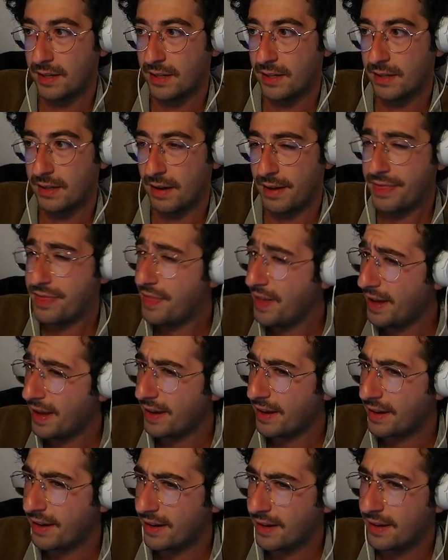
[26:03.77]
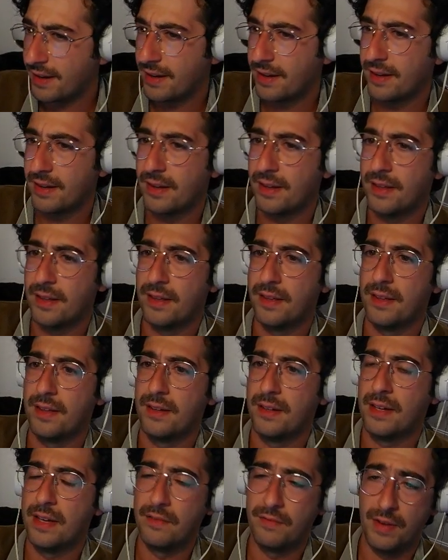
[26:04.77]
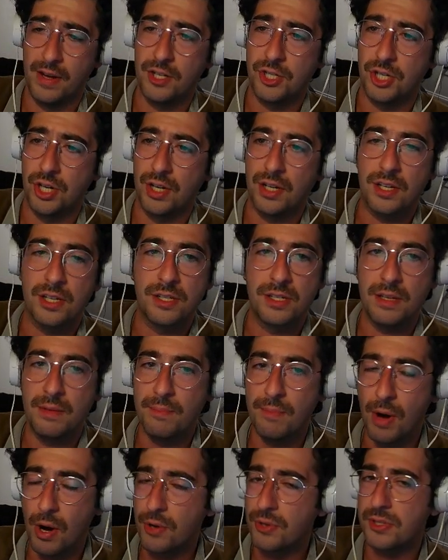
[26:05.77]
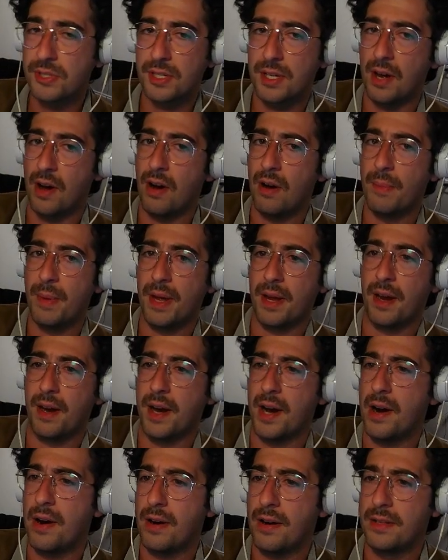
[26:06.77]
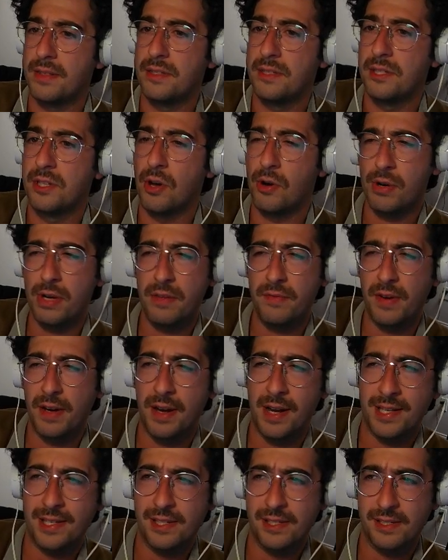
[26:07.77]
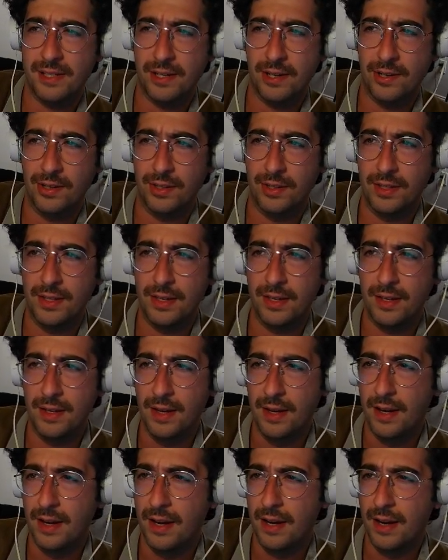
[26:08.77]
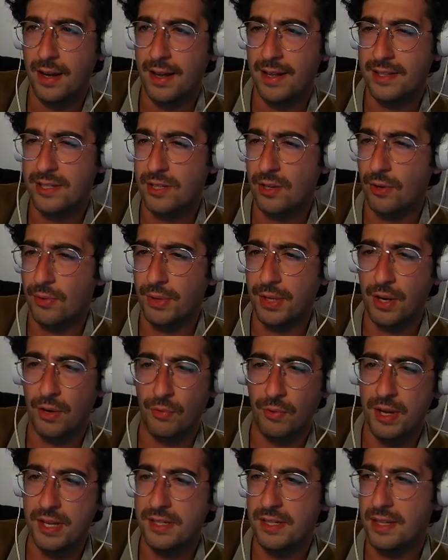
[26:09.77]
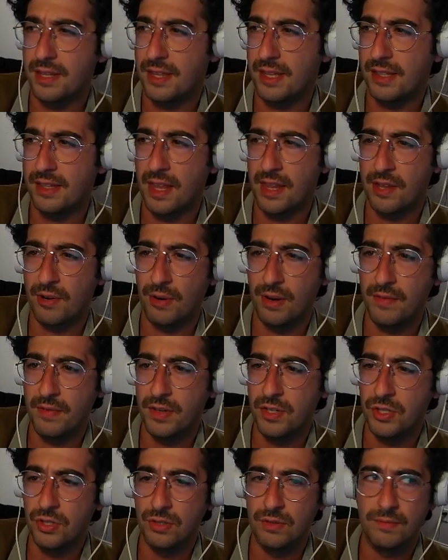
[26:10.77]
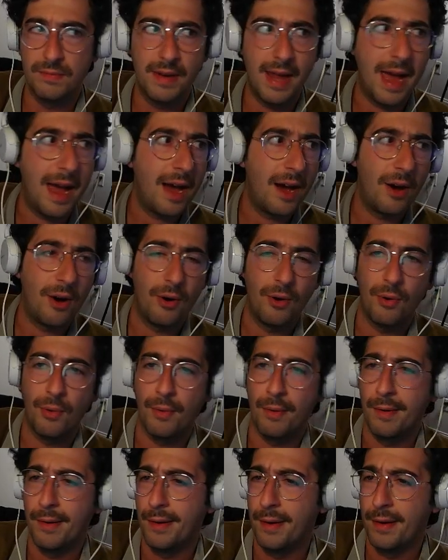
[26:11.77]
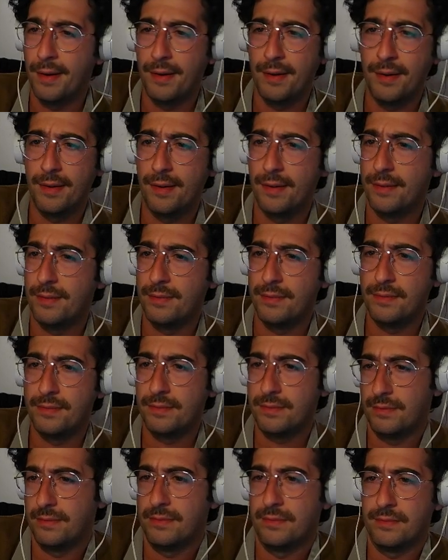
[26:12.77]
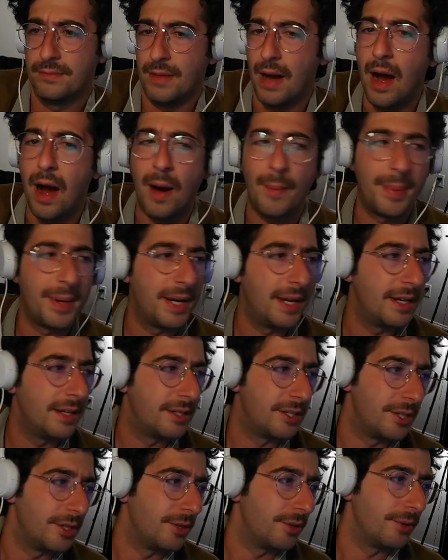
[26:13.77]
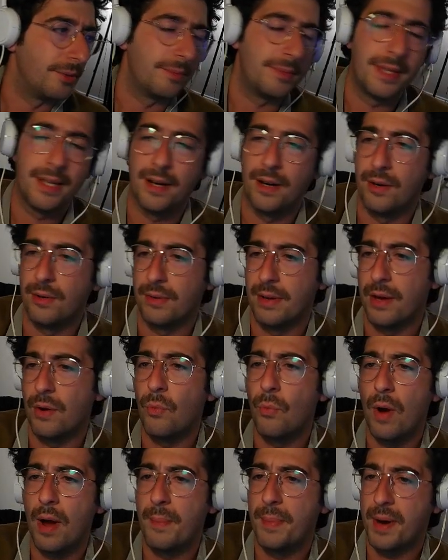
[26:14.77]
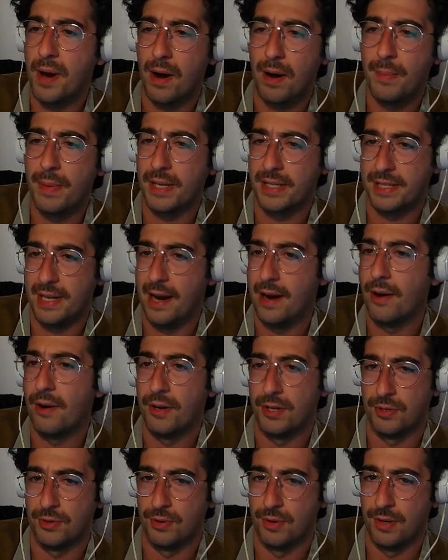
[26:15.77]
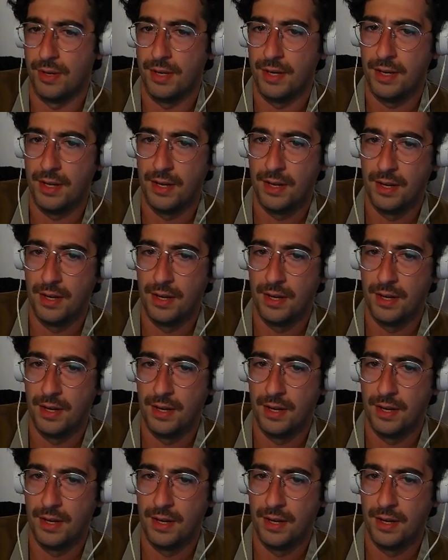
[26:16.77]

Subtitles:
I think, convention. Because most comic cons don't even necessarily... It's only a recent thing that they're even now hopping into, like webcomic territory.